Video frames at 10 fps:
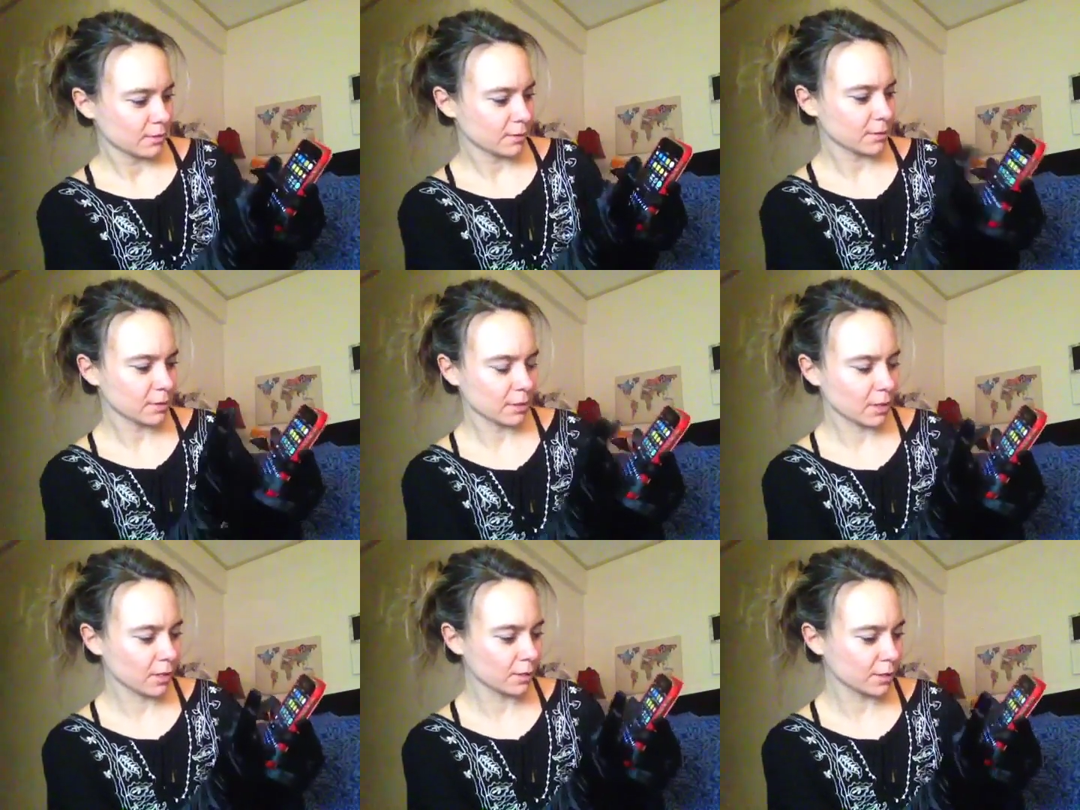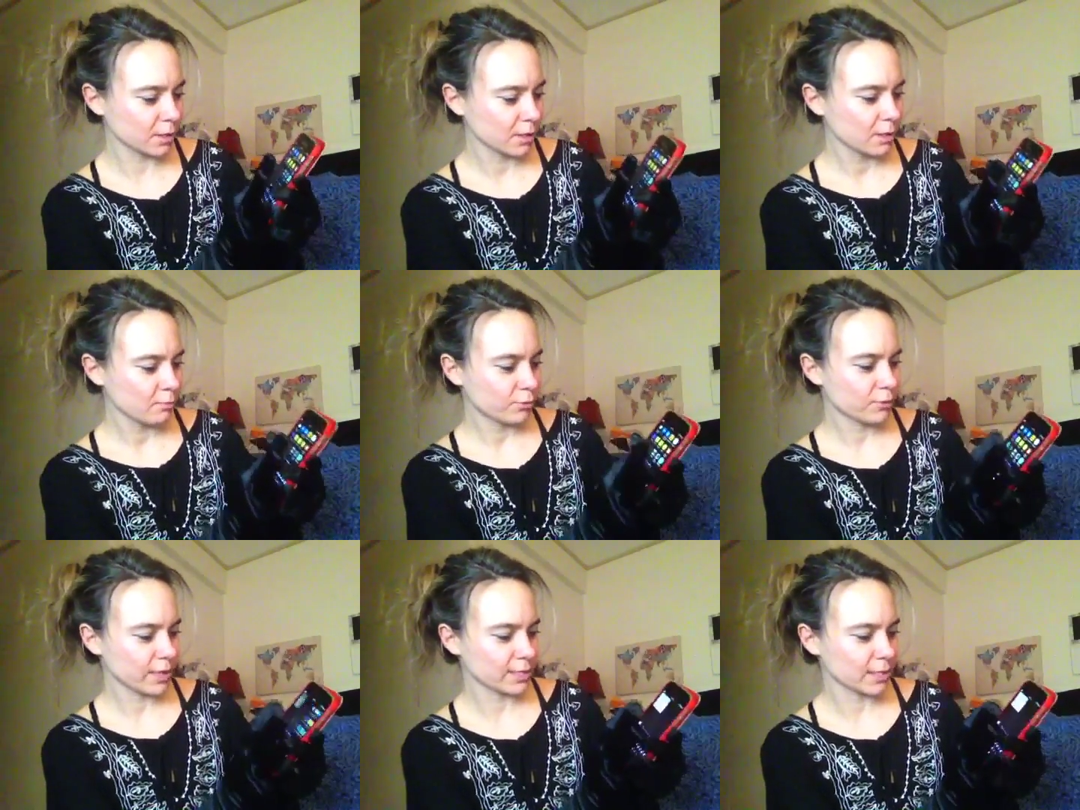So it's a little harder
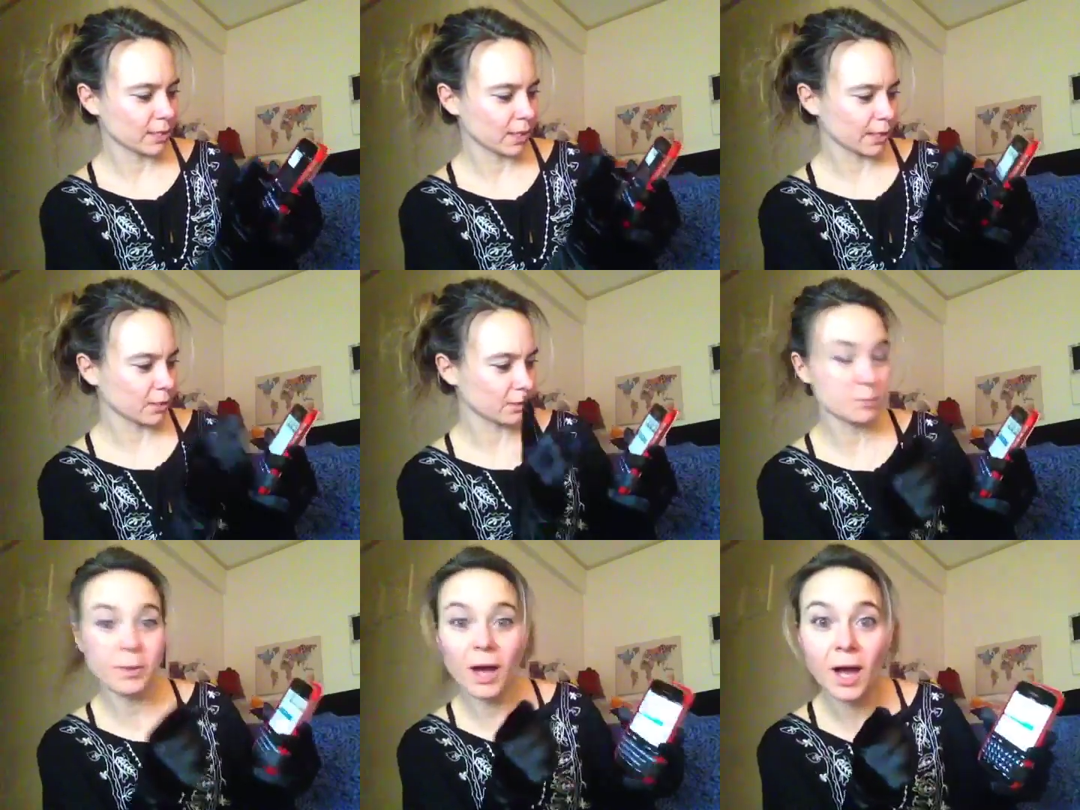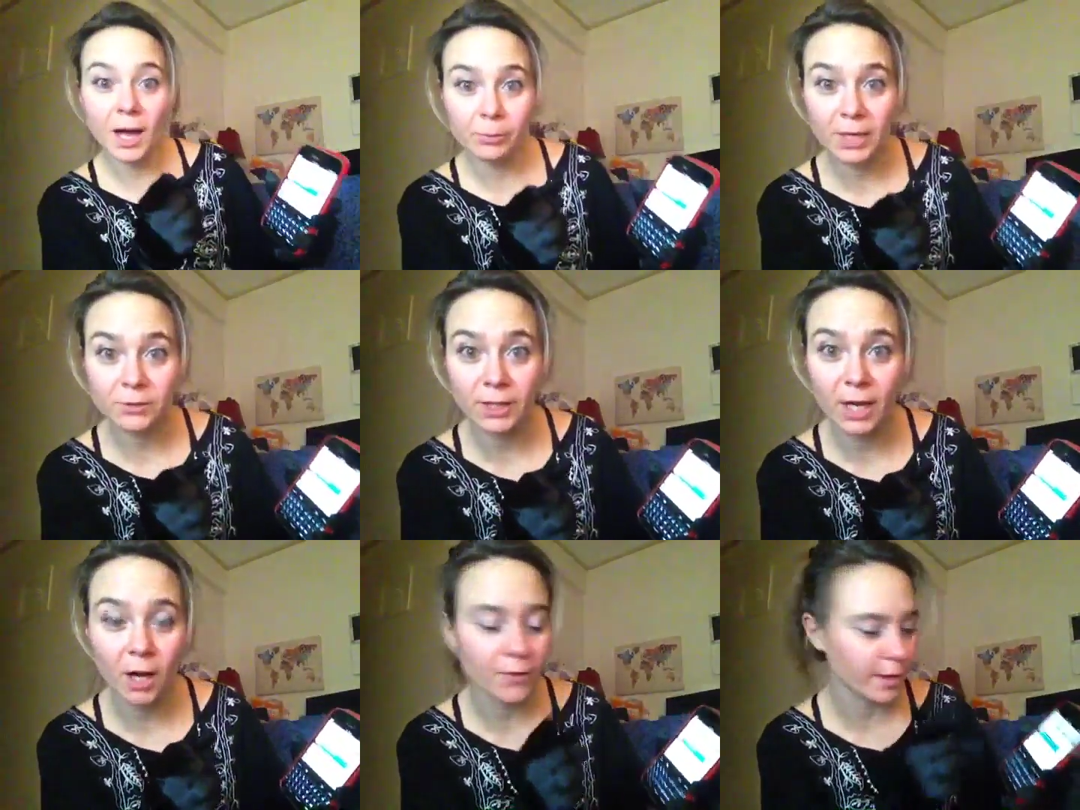pressing the icons. But I pressed really
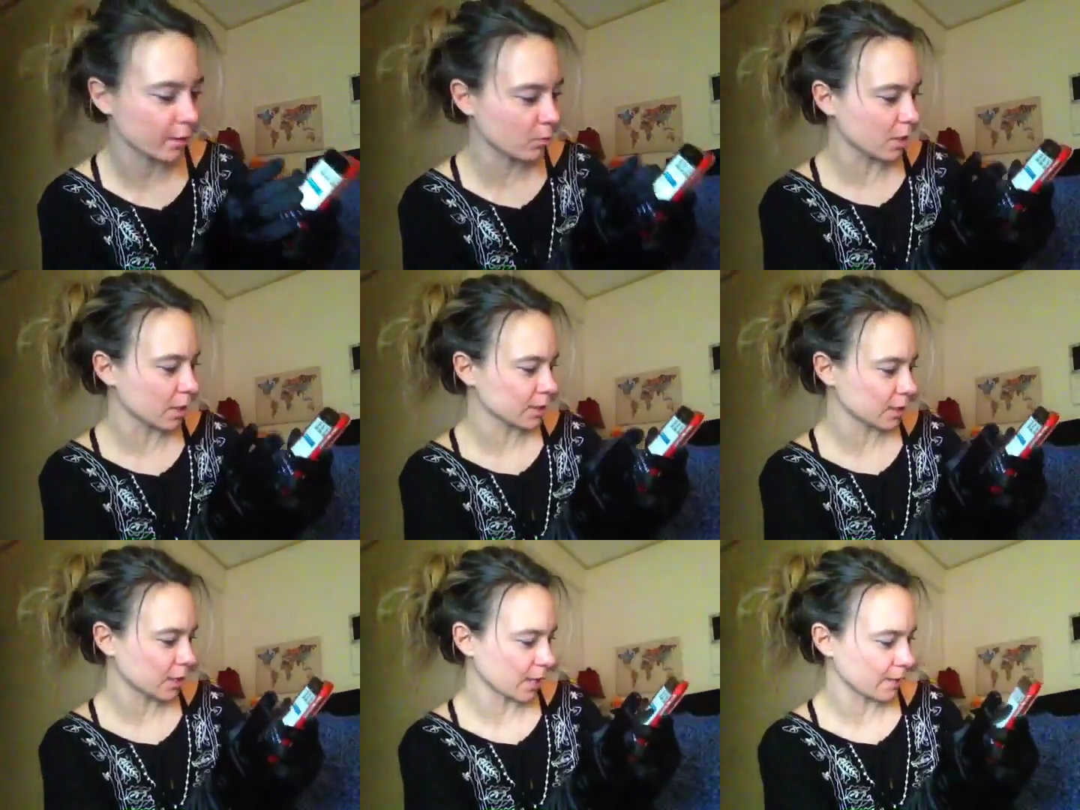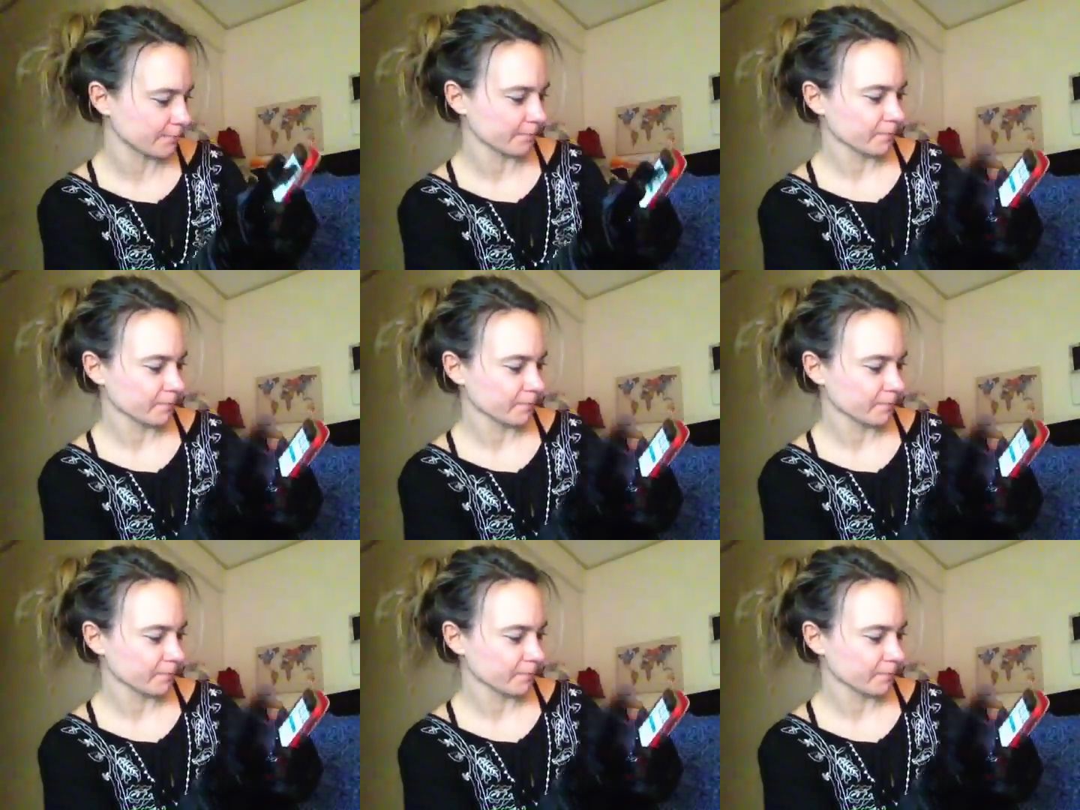hard then and it worked. Okay.